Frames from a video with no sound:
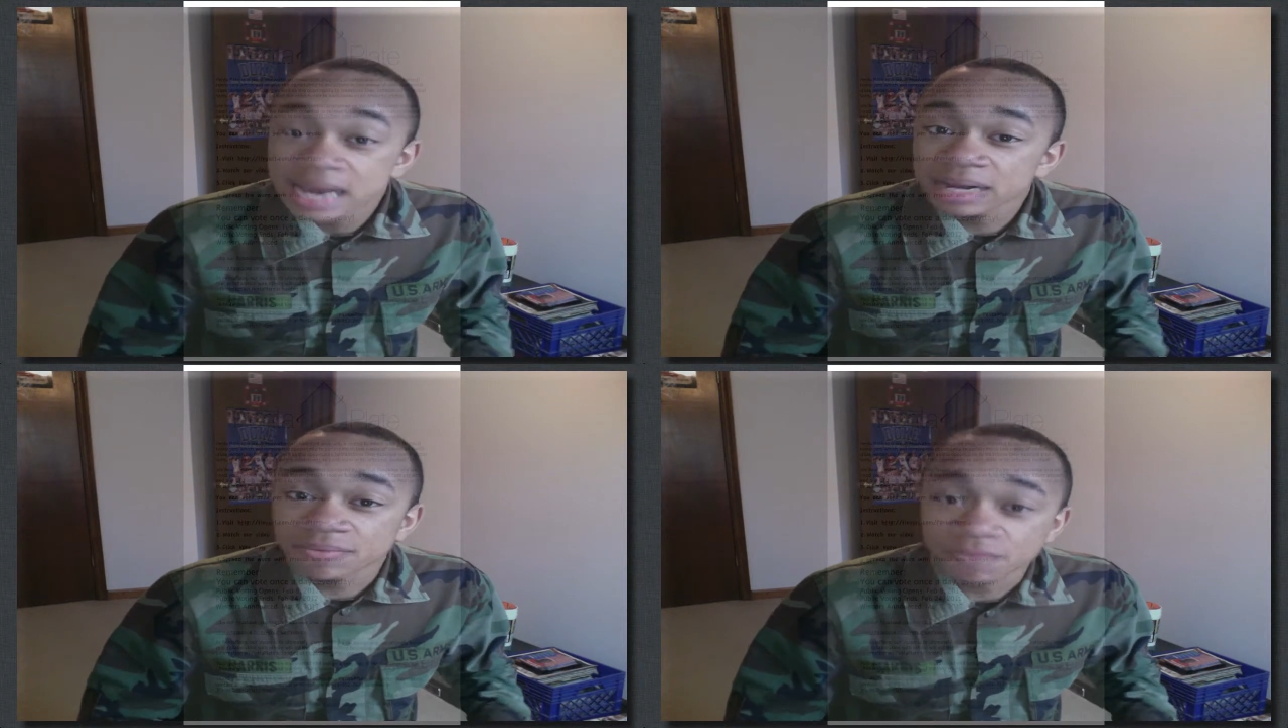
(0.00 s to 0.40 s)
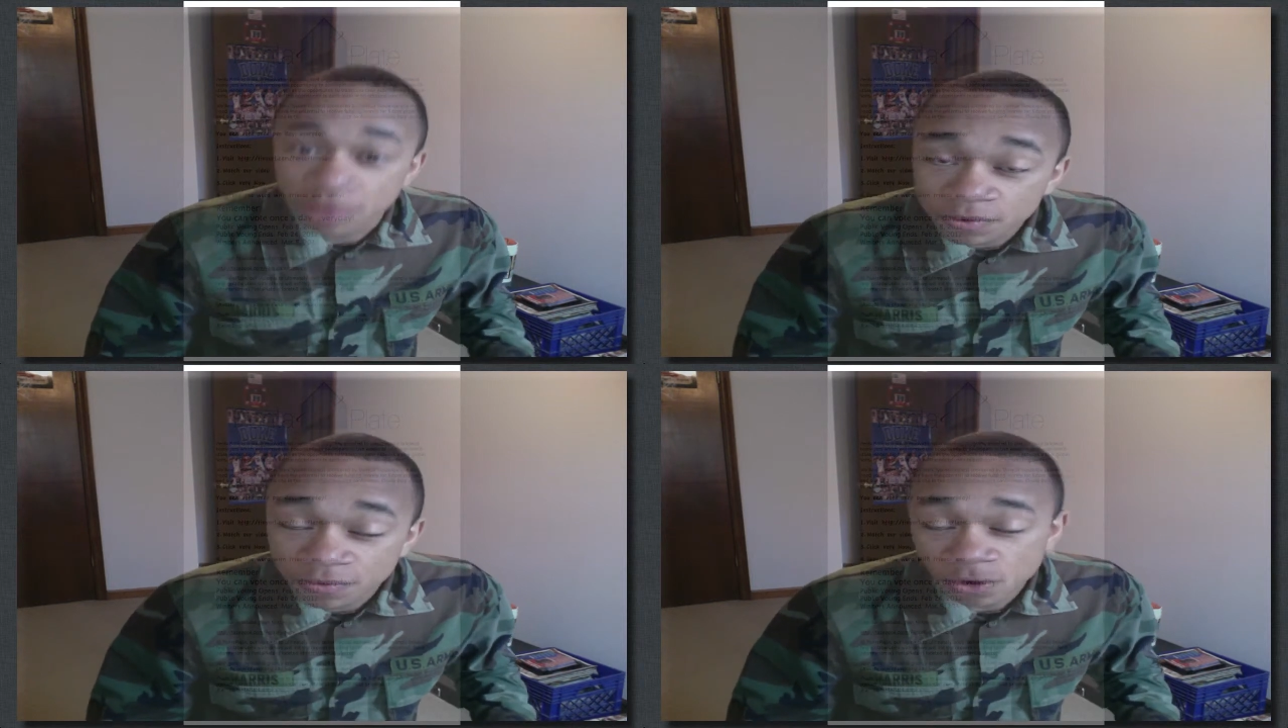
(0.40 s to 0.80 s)
and
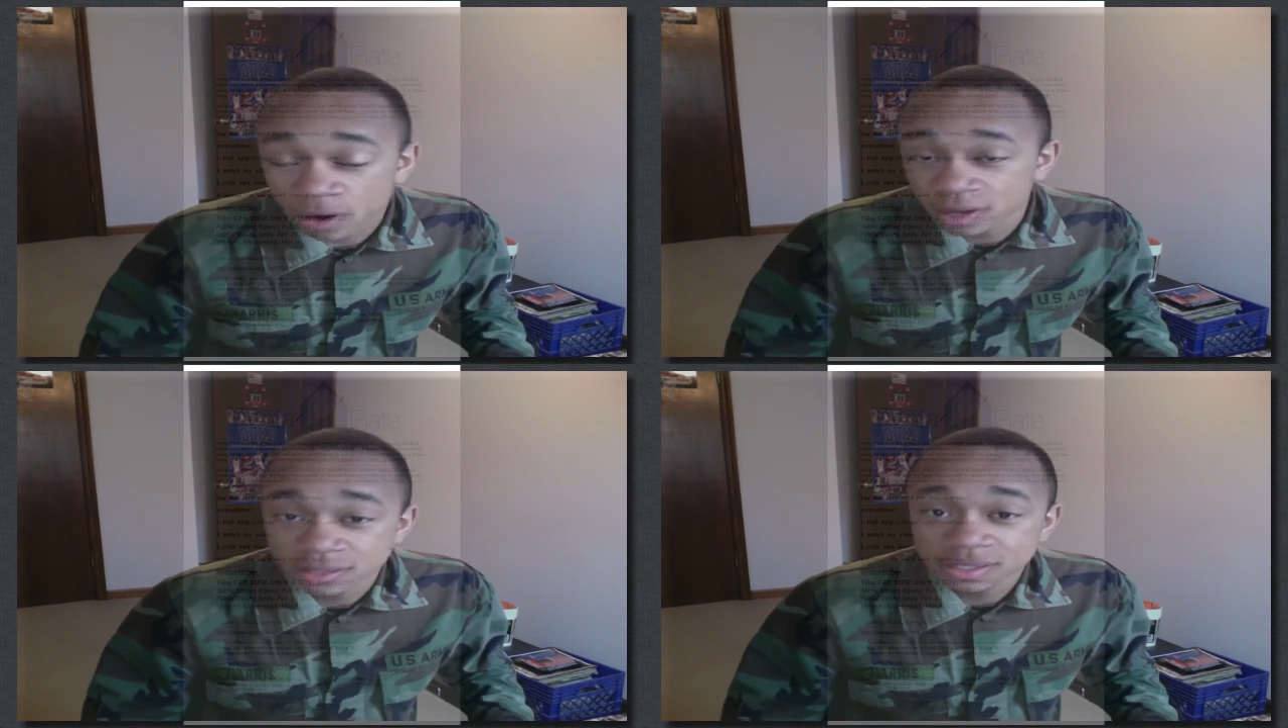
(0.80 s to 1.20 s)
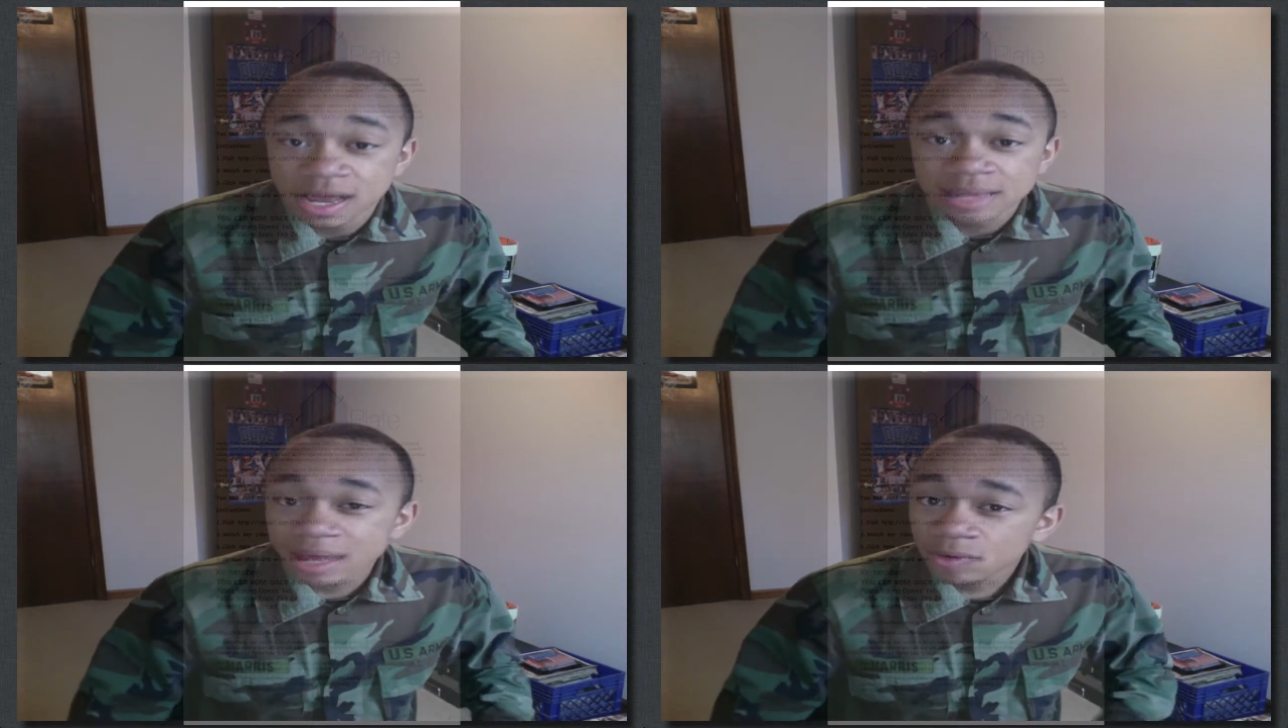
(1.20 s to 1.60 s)
vote for us,
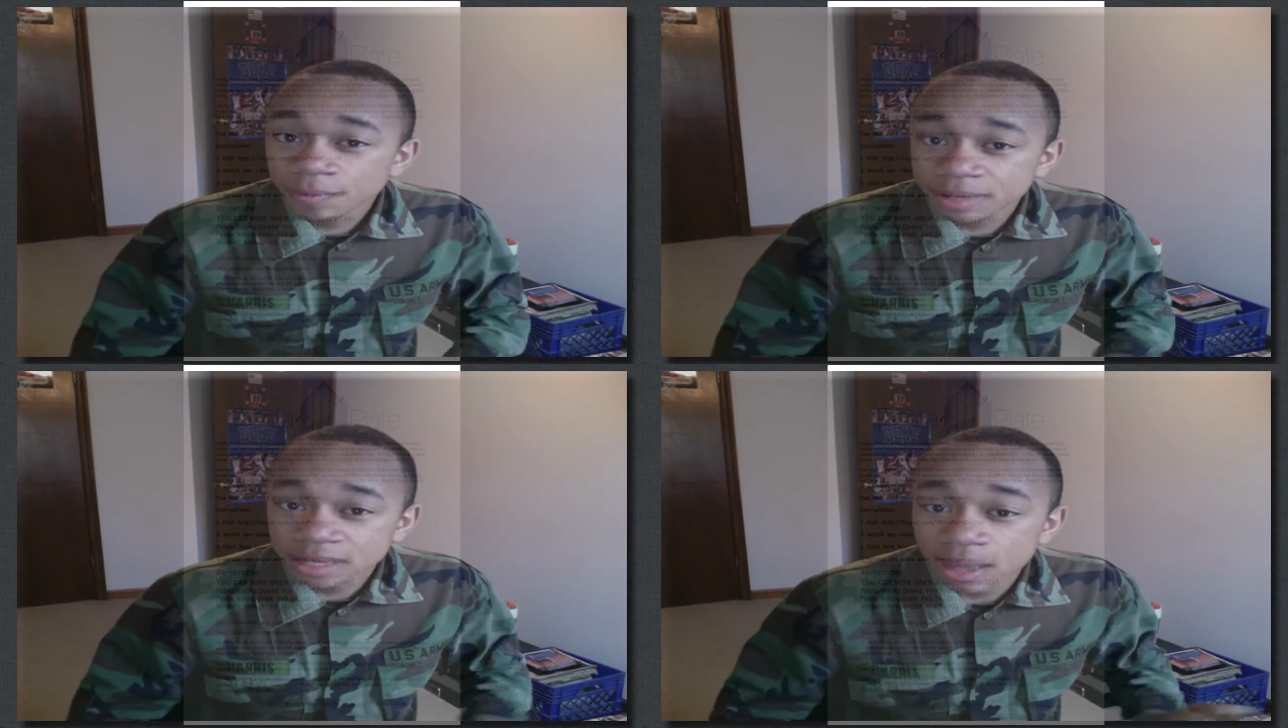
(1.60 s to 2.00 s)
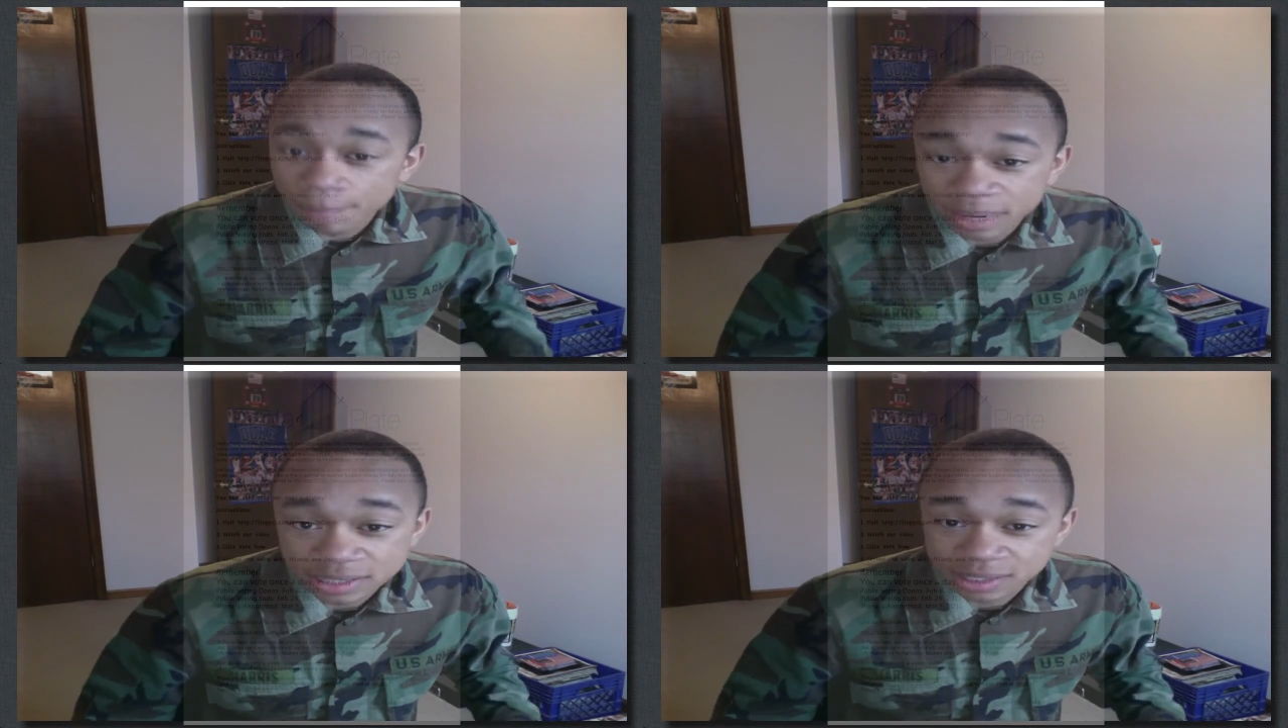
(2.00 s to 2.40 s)
that would be
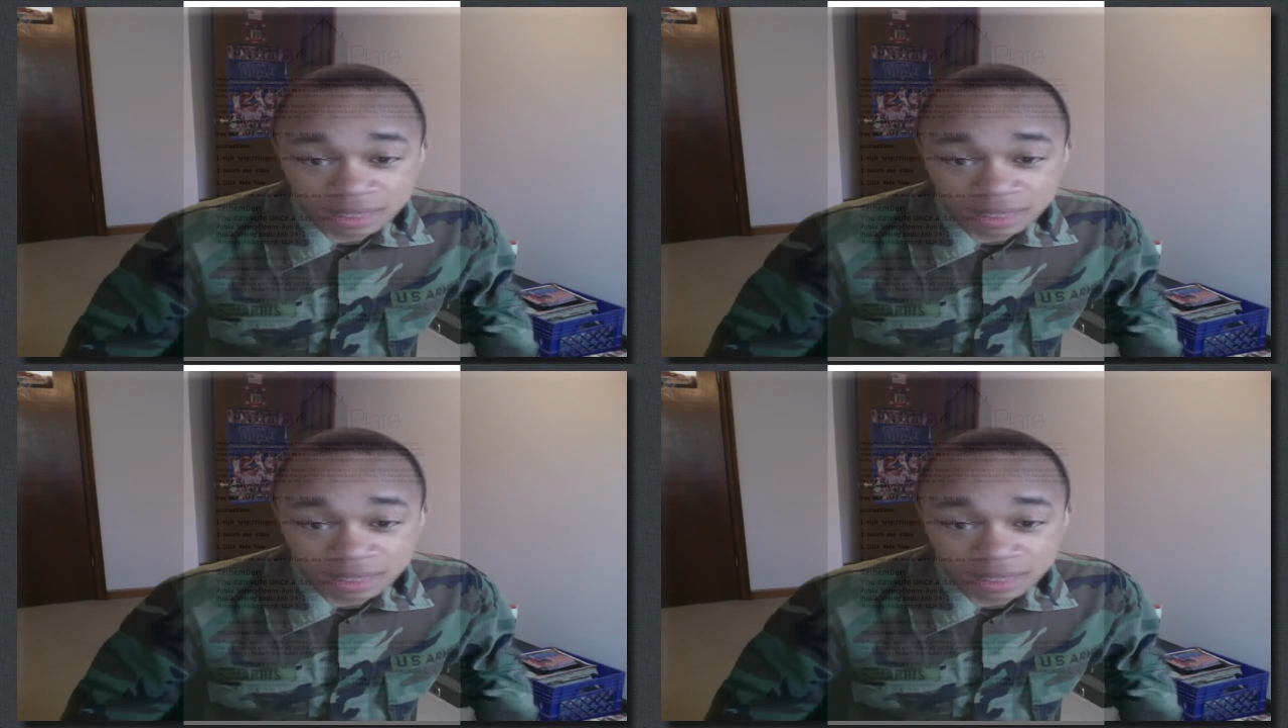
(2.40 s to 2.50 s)
amazing.